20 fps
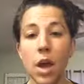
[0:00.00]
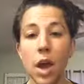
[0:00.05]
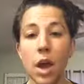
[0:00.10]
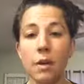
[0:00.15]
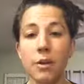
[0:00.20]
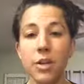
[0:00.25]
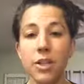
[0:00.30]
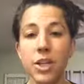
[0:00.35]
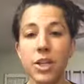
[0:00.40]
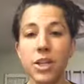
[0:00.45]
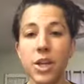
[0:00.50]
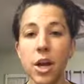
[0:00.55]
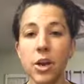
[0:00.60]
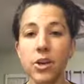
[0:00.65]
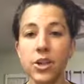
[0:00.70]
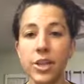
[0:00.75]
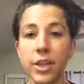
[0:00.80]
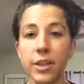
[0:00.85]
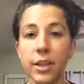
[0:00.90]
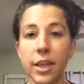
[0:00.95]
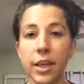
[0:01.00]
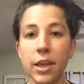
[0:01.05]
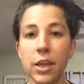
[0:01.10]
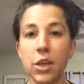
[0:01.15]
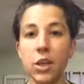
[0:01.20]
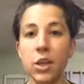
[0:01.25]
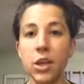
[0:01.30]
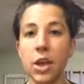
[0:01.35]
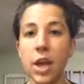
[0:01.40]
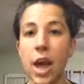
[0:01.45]
I want you guys to understand like
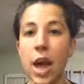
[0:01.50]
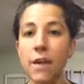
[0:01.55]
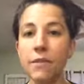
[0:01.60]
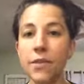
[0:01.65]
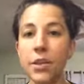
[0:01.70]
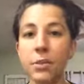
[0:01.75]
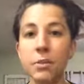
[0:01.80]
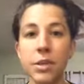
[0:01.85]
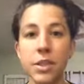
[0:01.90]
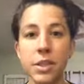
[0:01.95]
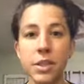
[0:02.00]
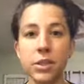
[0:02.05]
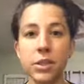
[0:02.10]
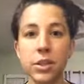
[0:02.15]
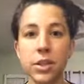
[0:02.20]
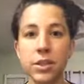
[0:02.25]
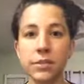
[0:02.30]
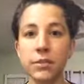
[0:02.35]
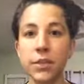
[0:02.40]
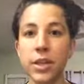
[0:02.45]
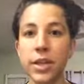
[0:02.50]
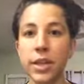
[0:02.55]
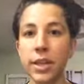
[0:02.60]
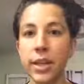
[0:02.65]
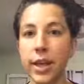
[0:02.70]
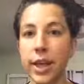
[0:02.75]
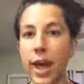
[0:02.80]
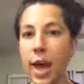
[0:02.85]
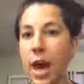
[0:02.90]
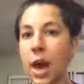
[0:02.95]
everyone's a little different and
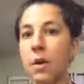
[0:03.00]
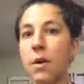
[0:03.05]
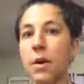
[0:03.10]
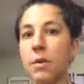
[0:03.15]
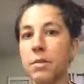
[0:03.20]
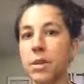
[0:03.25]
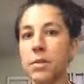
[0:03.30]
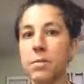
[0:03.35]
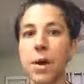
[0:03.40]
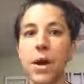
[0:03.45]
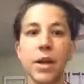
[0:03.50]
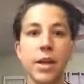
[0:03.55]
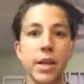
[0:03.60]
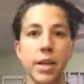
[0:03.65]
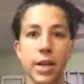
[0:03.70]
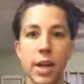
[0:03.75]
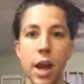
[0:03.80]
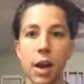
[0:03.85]
like how i responded and